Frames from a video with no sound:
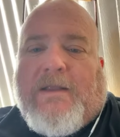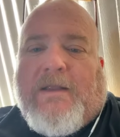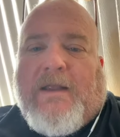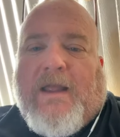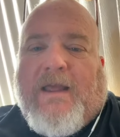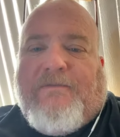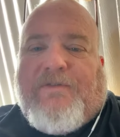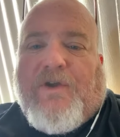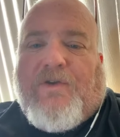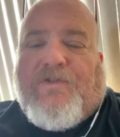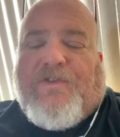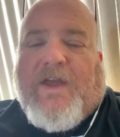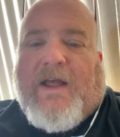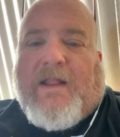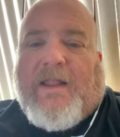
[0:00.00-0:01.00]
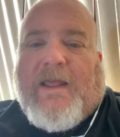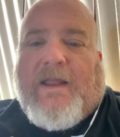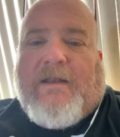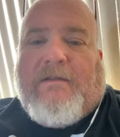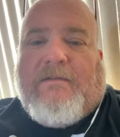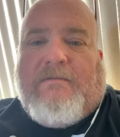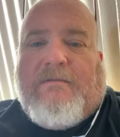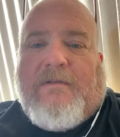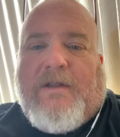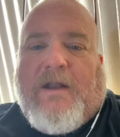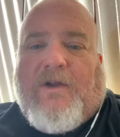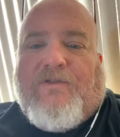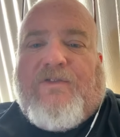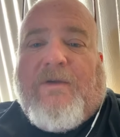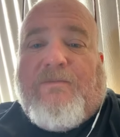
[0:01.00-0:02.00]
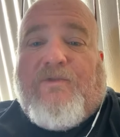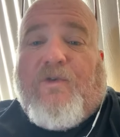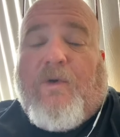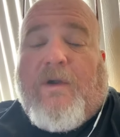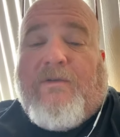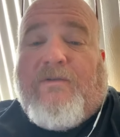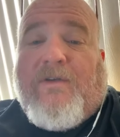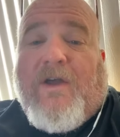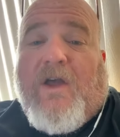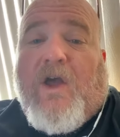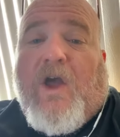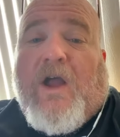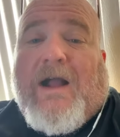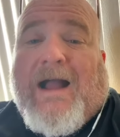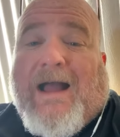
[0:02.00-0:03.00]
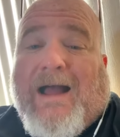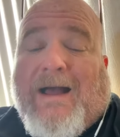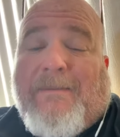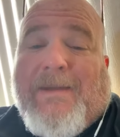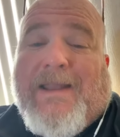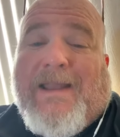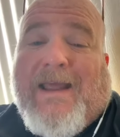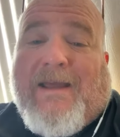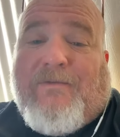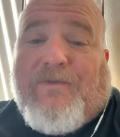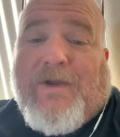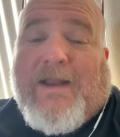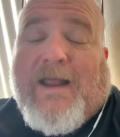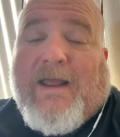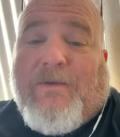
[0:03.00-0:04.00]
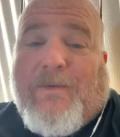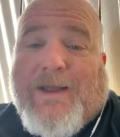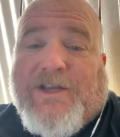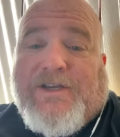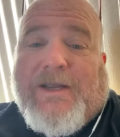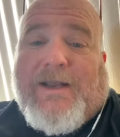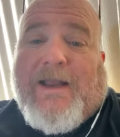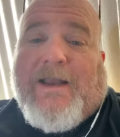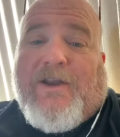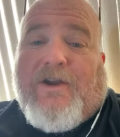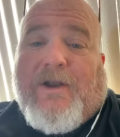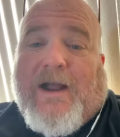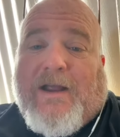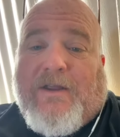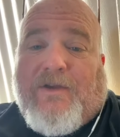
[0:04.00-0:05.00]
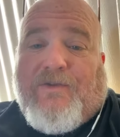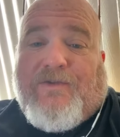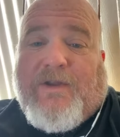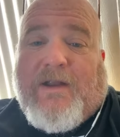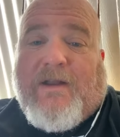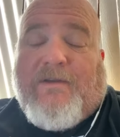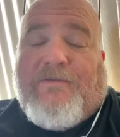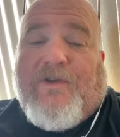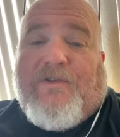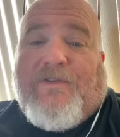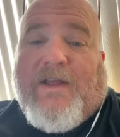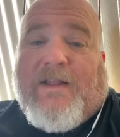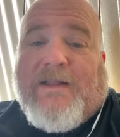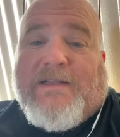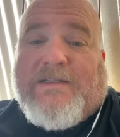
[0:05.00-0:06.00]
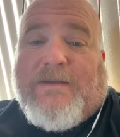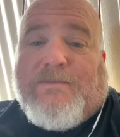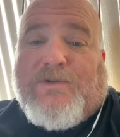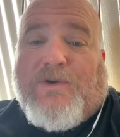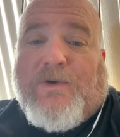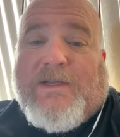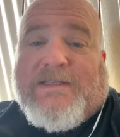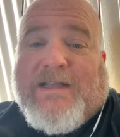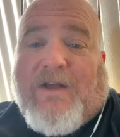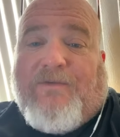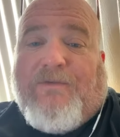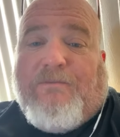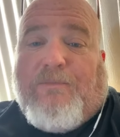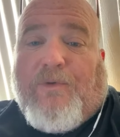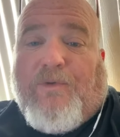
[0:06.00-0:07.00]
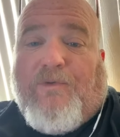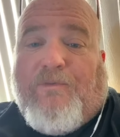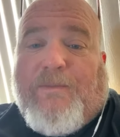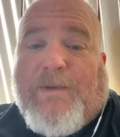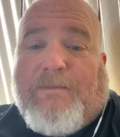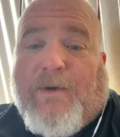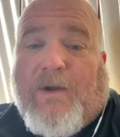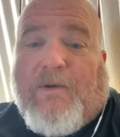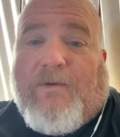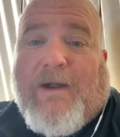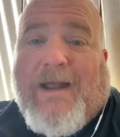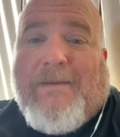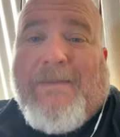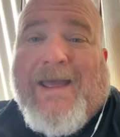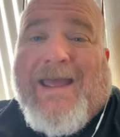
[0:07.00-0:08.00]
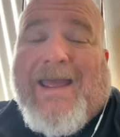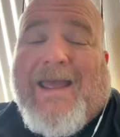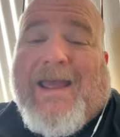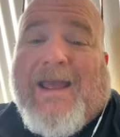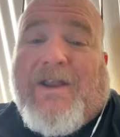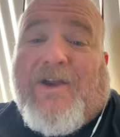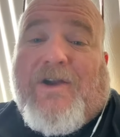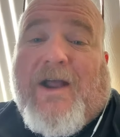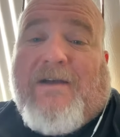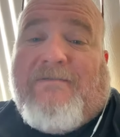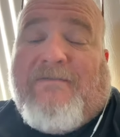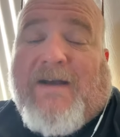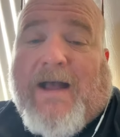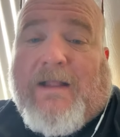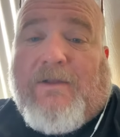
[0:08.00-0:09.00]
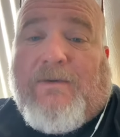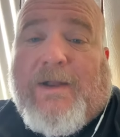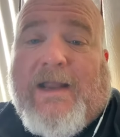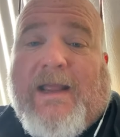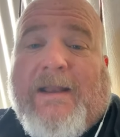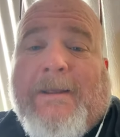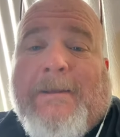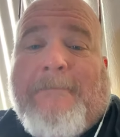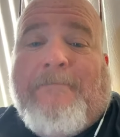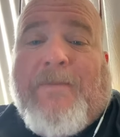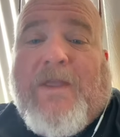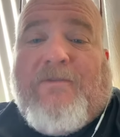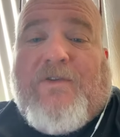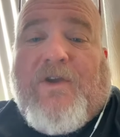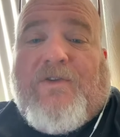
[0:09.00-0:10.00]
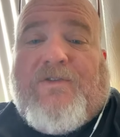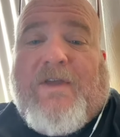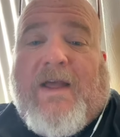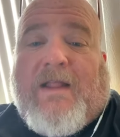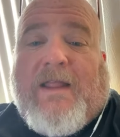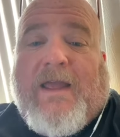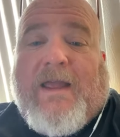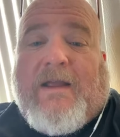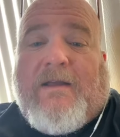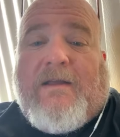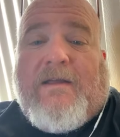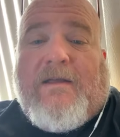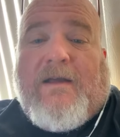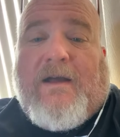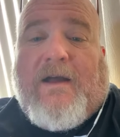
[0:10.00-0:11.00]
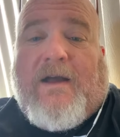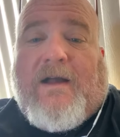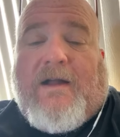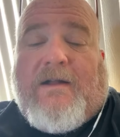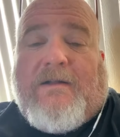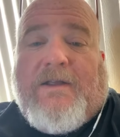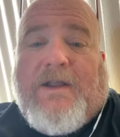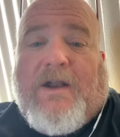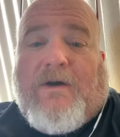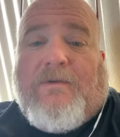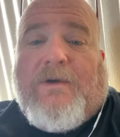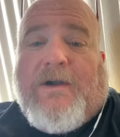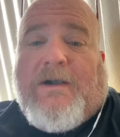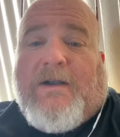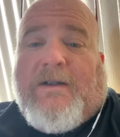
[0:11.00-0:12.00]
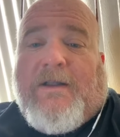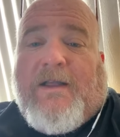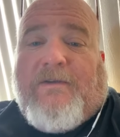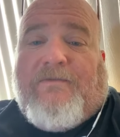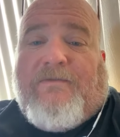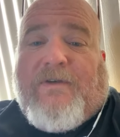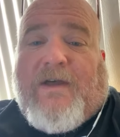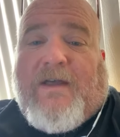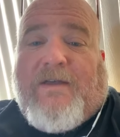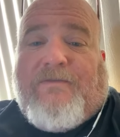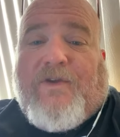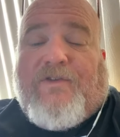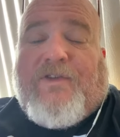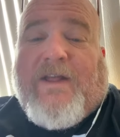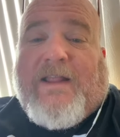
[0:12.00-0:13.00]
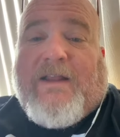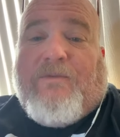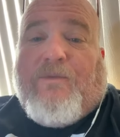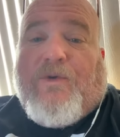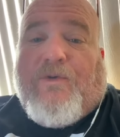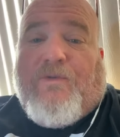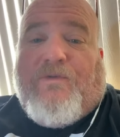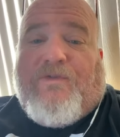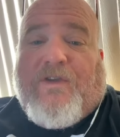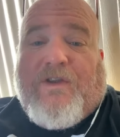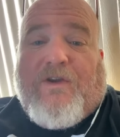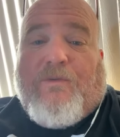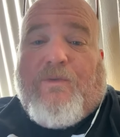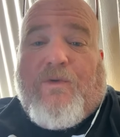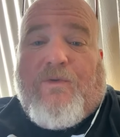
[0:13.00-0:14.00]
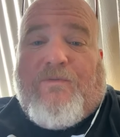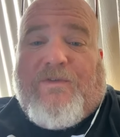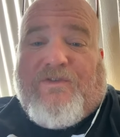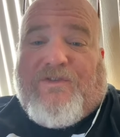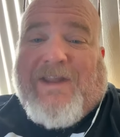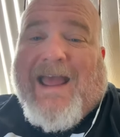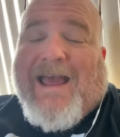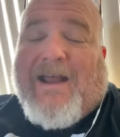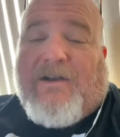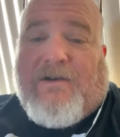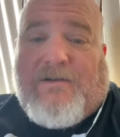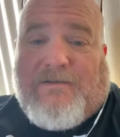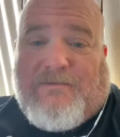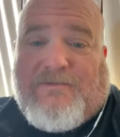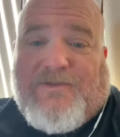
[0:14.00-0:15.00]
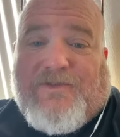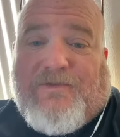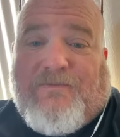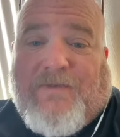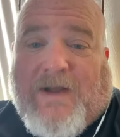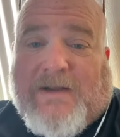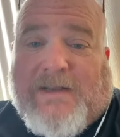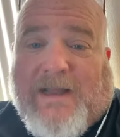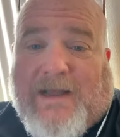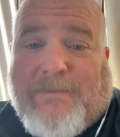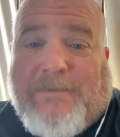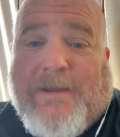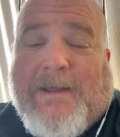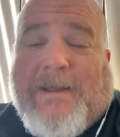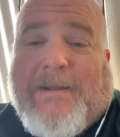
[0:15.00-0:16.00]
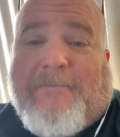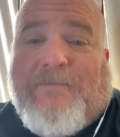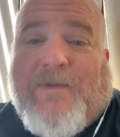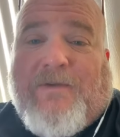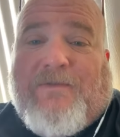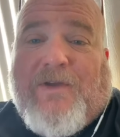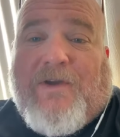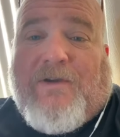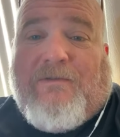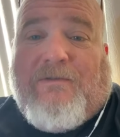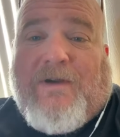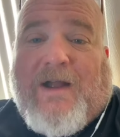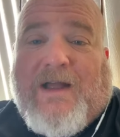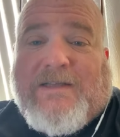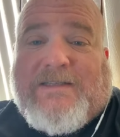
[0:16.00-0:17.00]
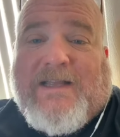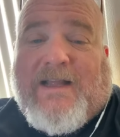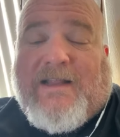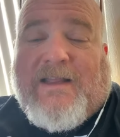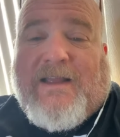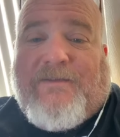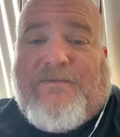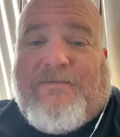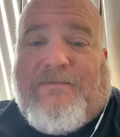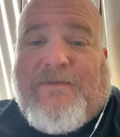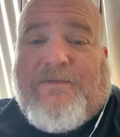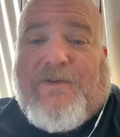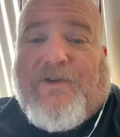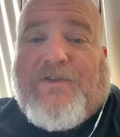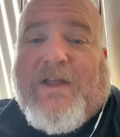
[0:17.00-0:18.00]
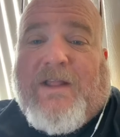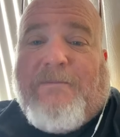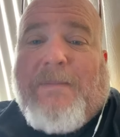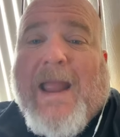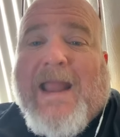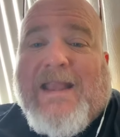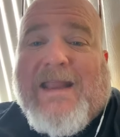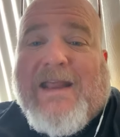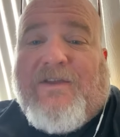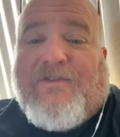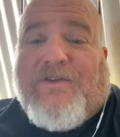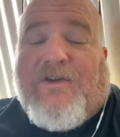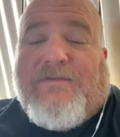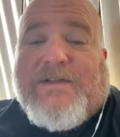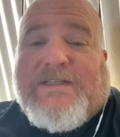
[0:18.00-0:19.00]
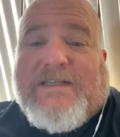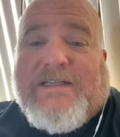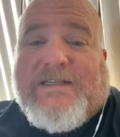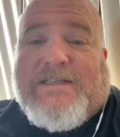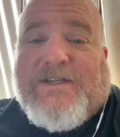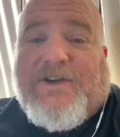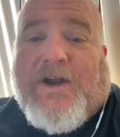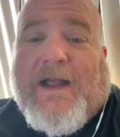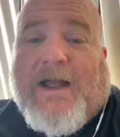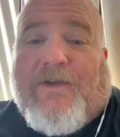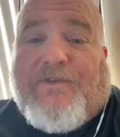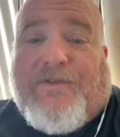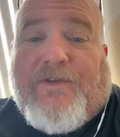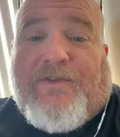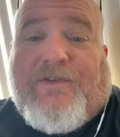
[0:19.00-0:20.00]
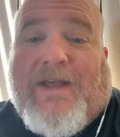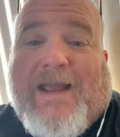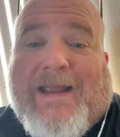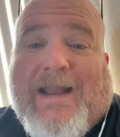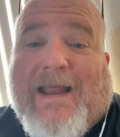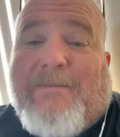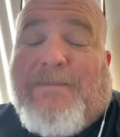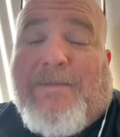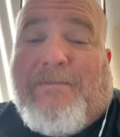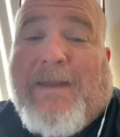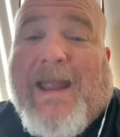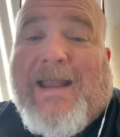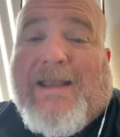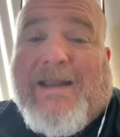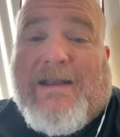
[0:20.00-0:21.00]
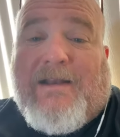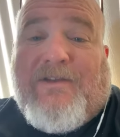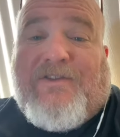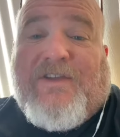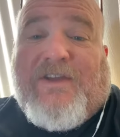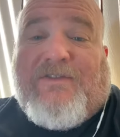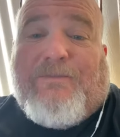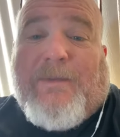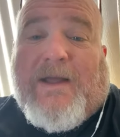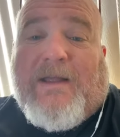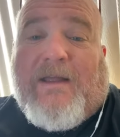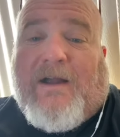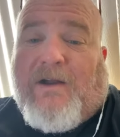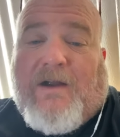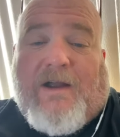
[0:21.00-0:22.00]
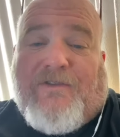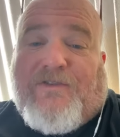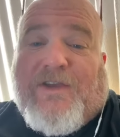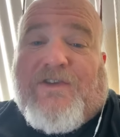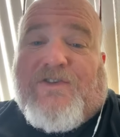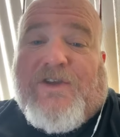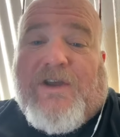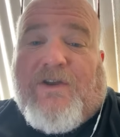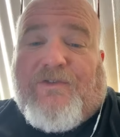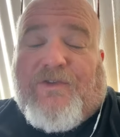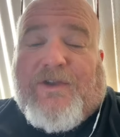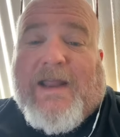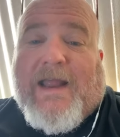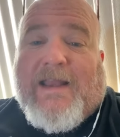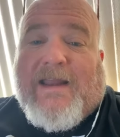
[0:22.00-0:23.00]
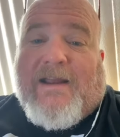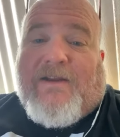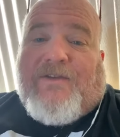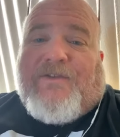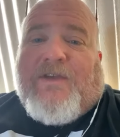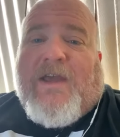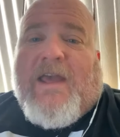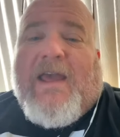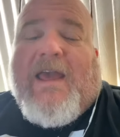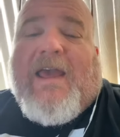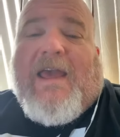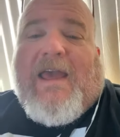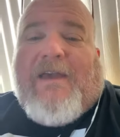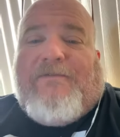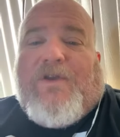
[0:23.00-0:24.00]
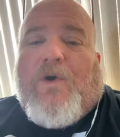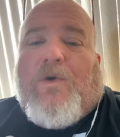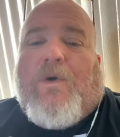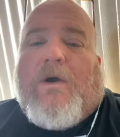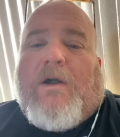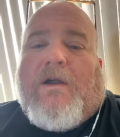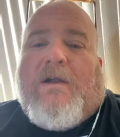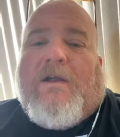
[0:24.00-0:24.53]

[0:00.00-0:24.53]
if you're selling, you know, some sort of common everyday widget and you're not using it, if you're selling some sort of self-improvement program and you're not following it, if you're selling, if you're selling roofs and your roof is tattered and fucked up, if you're selling painting services and your house looks like it ain't been painted in 6 months or 6 years or 10 years, if you're